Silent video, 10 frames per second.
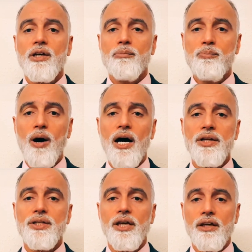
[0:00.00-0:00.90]

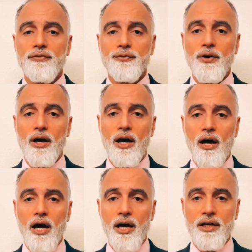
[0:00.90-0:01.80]
But if
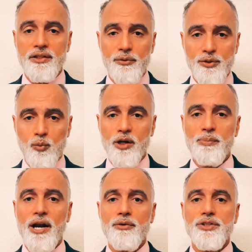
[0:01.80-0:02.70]
there is
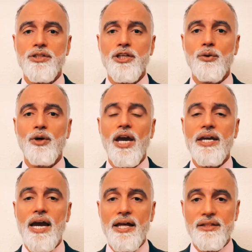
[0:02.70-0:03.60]
one parent in the
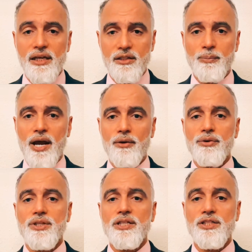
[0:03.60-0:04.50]
UK and the other
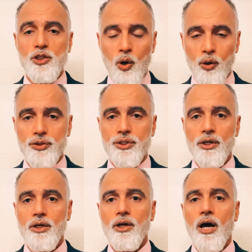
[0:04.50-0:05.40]
parent is not
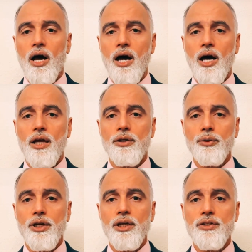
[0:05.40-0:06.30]

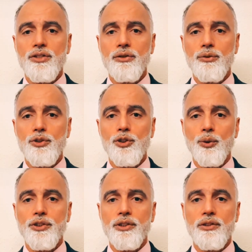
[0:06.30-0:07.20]
looking to
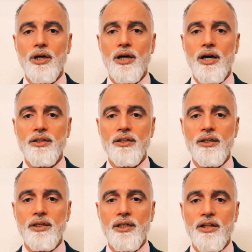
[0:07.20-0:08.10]
join
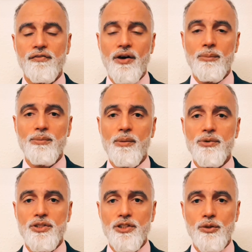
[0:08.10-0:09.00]
the other family
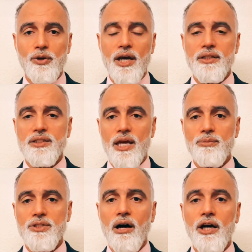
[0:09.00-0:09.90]
members in the UK at the
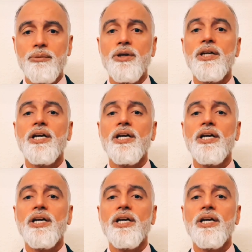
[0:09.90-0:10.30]
same time,